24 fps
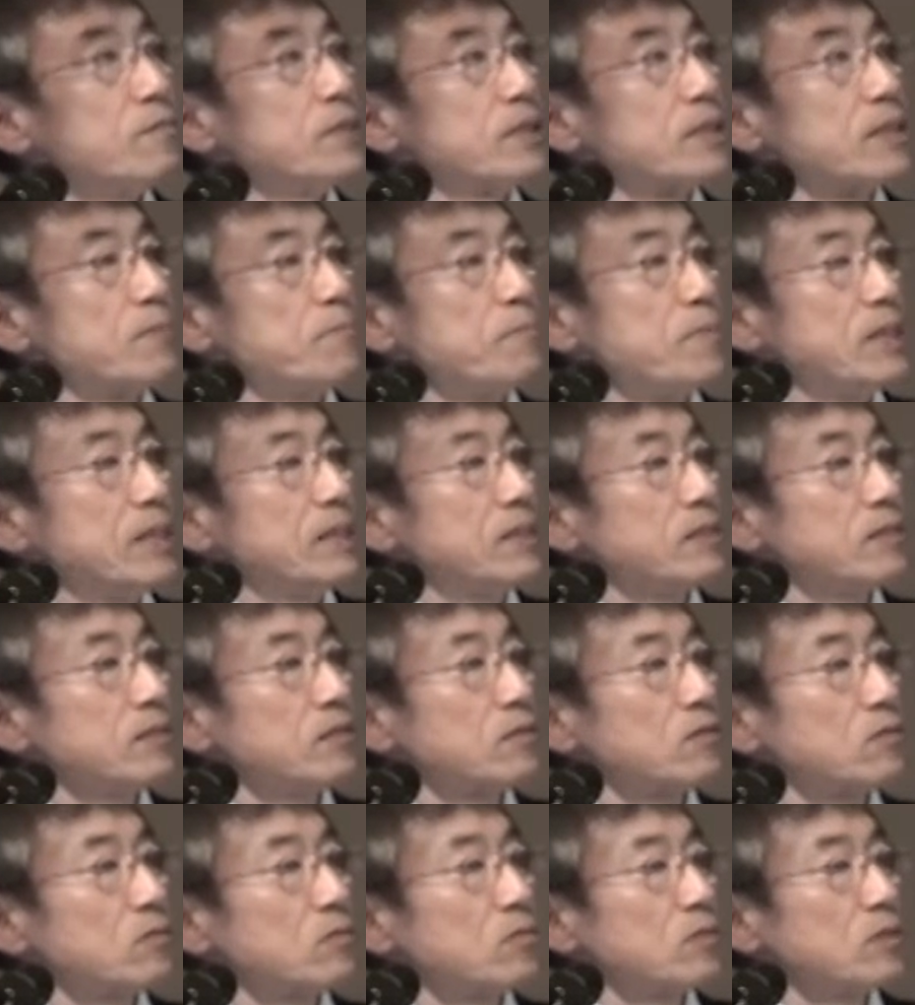we can
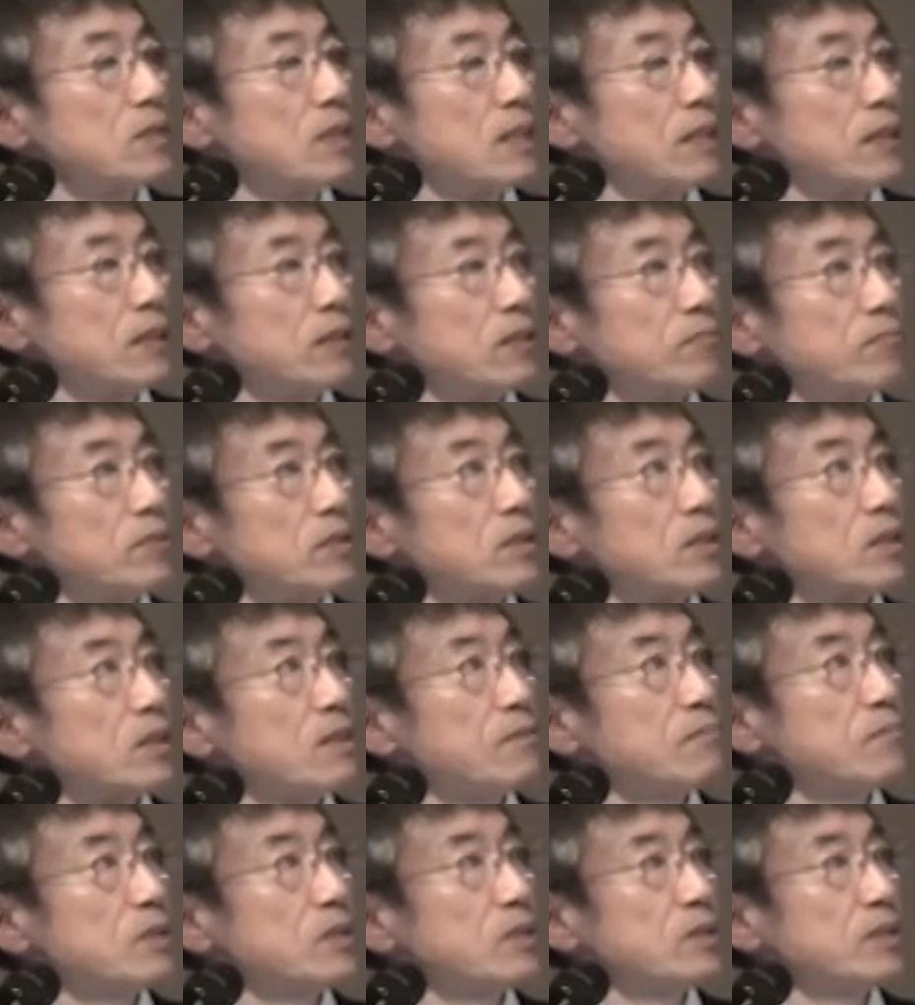mention a little bit
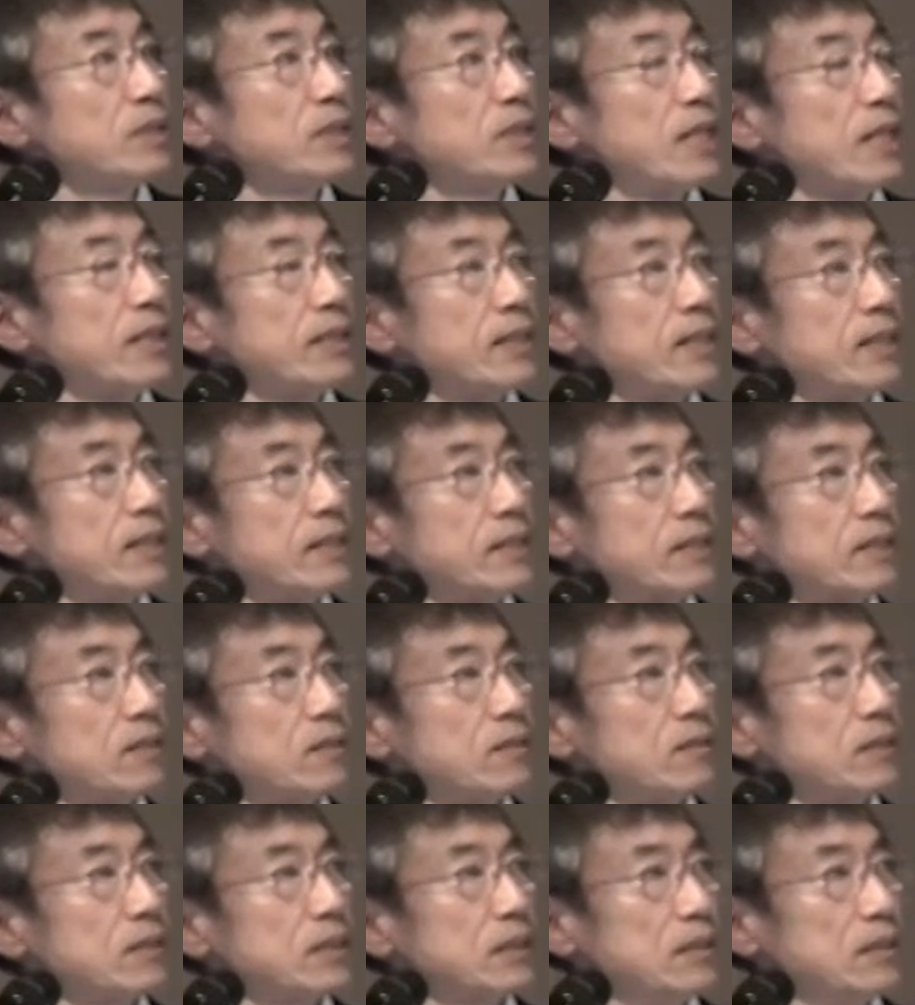chemistry analytical